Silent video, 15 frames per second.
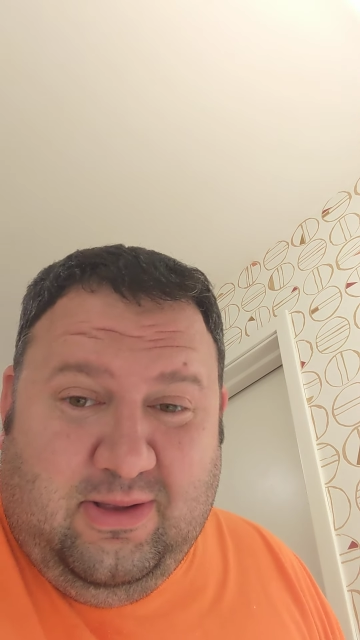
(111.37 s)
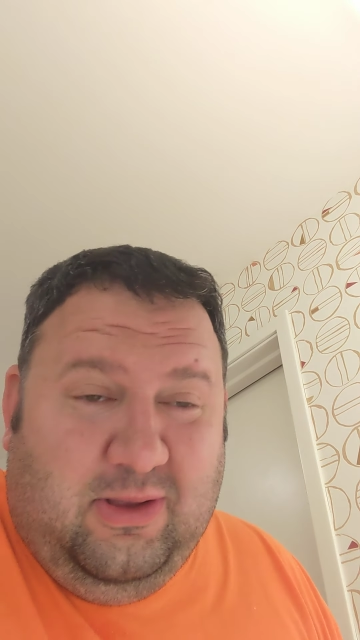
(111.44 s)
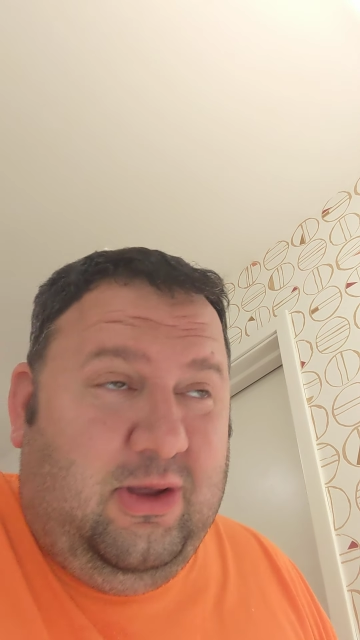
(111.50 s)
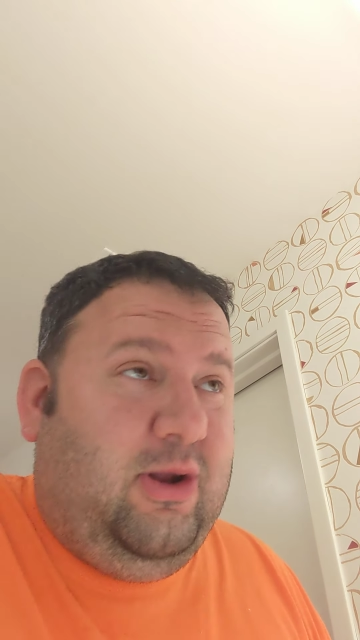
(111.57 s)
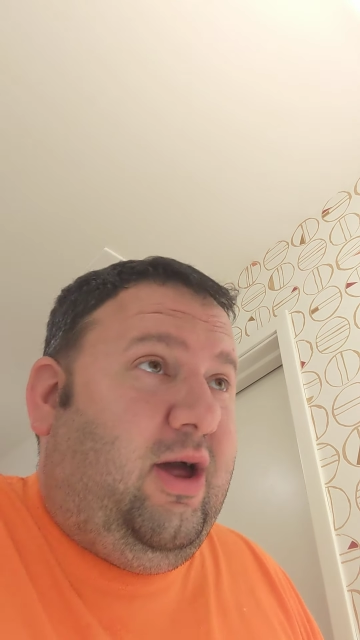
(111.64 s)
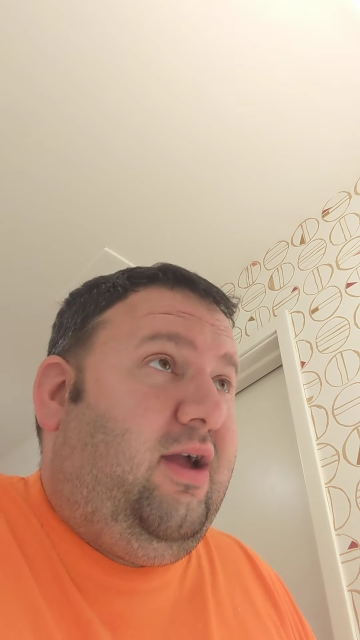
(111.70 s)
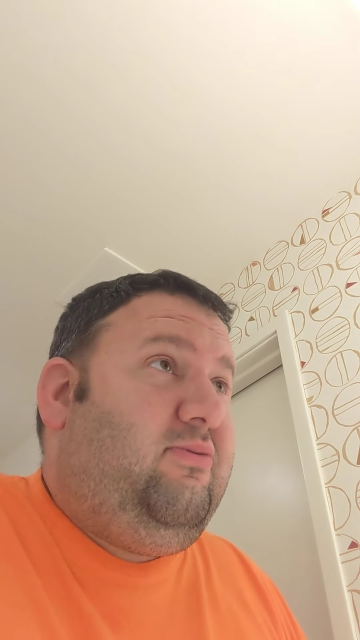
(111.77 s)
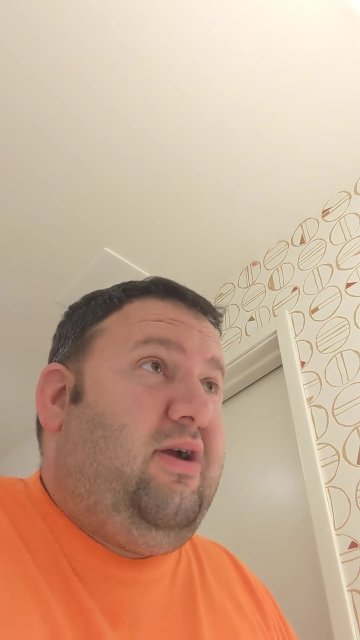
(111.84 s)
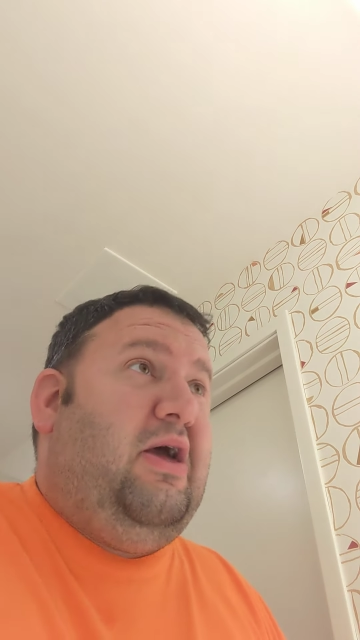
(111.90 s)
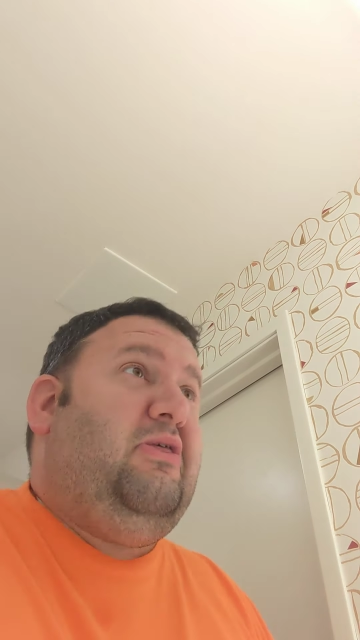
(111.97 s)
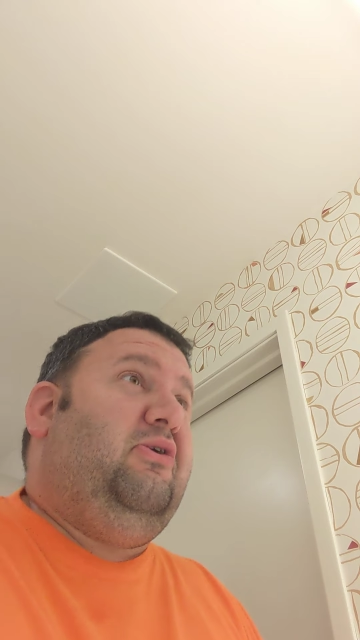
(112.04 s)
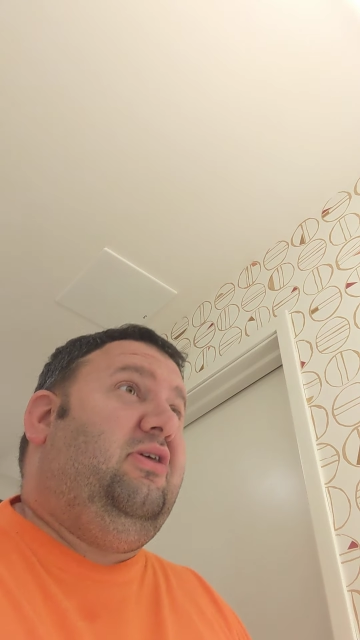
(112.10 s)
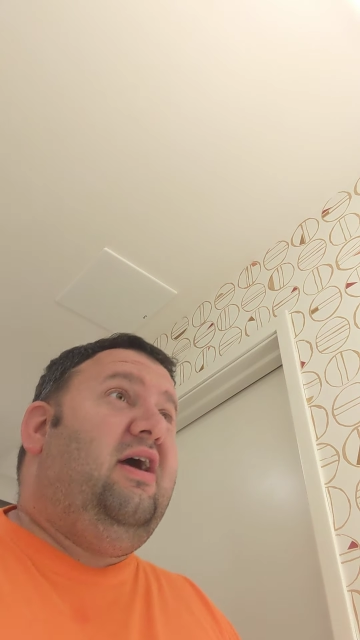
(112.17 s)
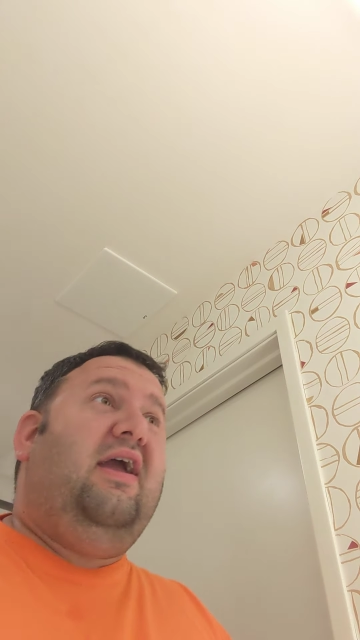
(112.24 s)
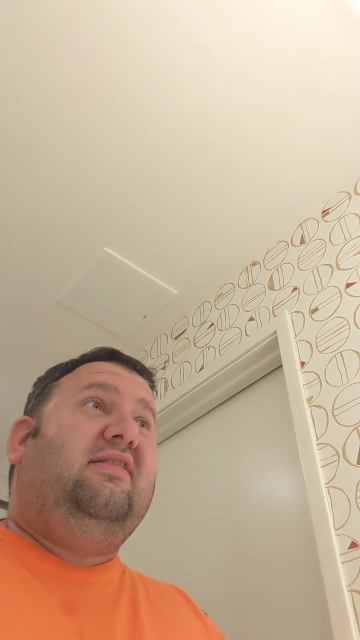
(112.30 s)

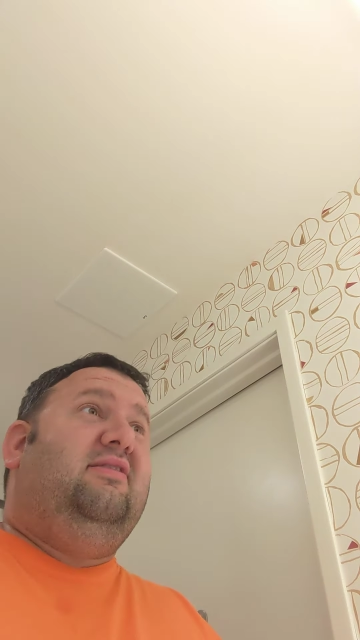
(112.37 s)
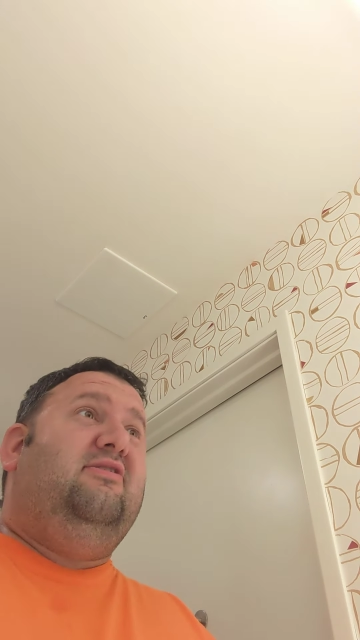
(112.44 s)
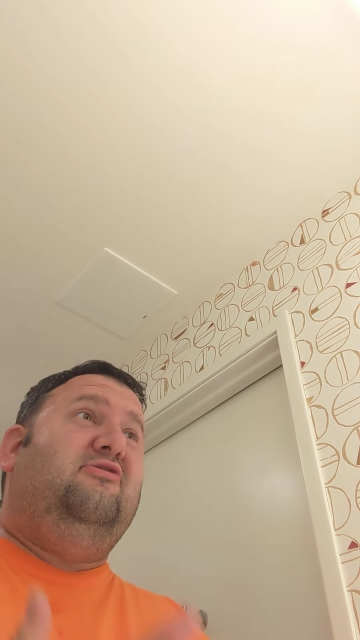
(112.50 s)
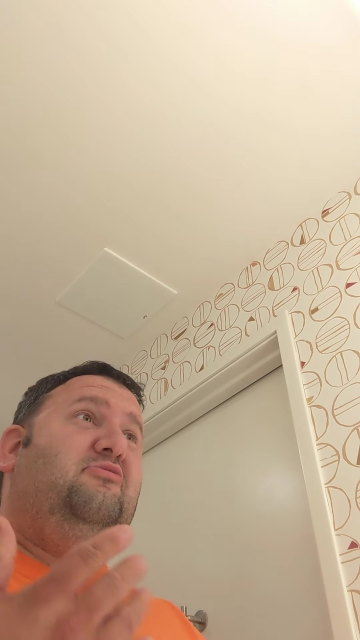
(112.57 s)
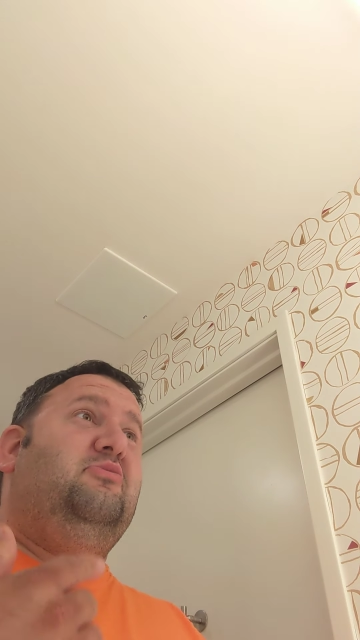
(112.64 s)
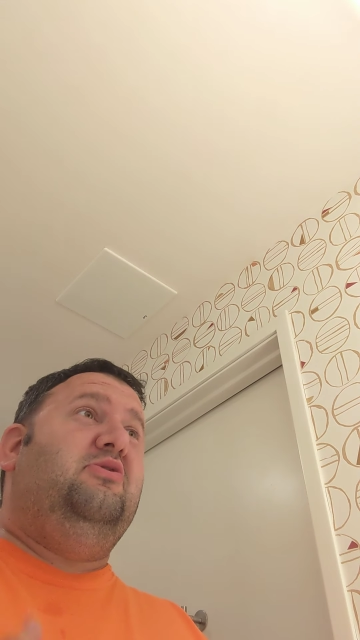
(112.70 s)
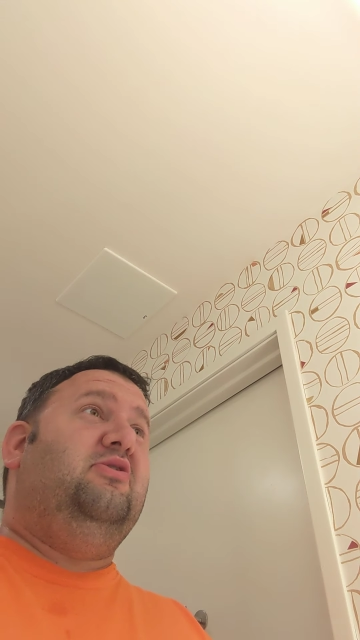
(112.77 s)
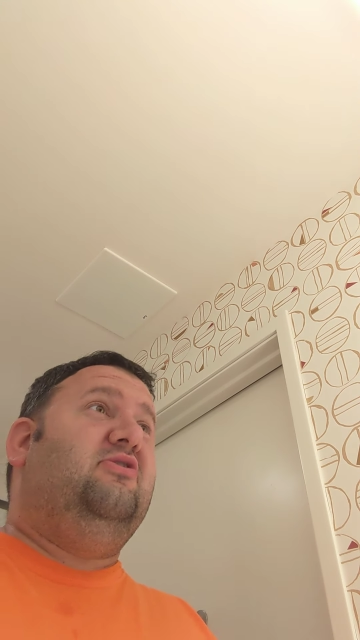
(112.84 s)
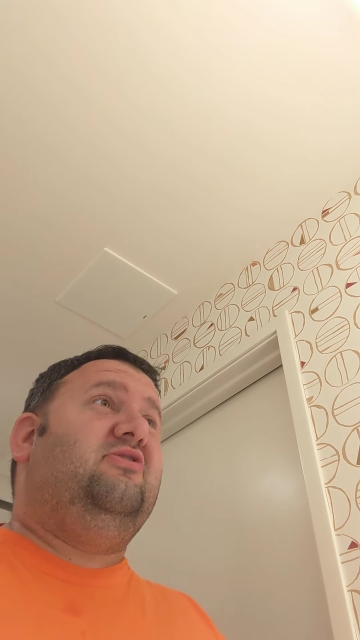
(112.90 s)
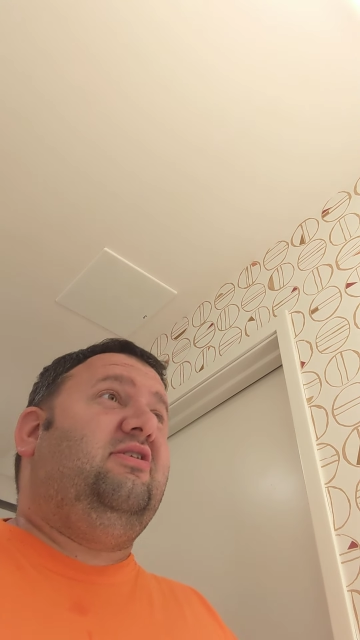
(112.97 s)
rather like these mirrors.